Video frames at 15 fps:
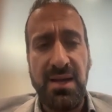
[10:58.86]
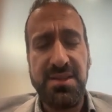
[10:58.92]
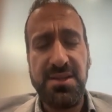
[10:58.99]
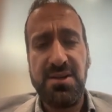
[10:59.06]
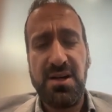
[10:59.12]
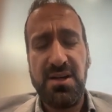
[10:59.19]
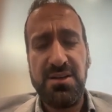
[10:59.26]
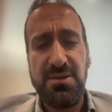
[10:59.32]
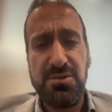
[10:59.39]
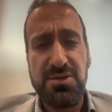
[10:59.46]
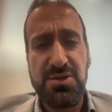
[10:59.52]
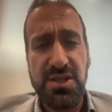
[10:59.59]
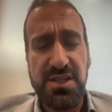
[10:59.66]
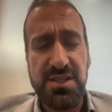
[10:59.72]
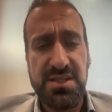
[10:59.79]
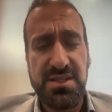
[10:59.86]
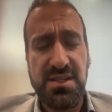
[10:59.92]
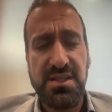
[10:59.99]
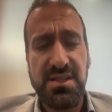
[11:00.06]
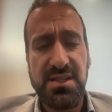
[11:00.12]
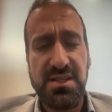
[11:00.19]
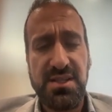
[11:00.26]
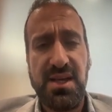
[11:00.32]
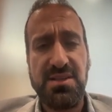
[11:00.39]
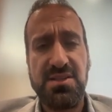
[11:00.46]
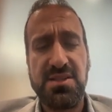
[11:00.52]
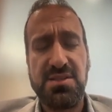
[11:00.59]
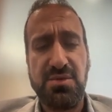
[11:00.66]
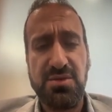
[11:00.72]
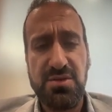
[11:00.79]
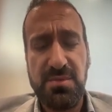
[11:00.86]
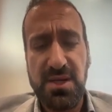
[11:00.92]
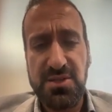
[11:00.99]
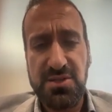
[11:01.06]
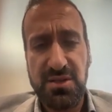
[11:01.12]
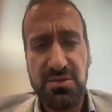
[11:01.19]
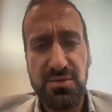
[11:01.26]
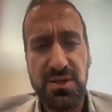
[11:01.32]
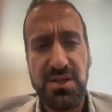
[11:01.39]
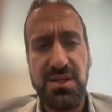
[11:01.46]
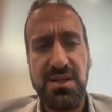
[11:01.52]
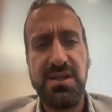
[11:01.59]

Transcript: There are other genes that I just want to mention quickly,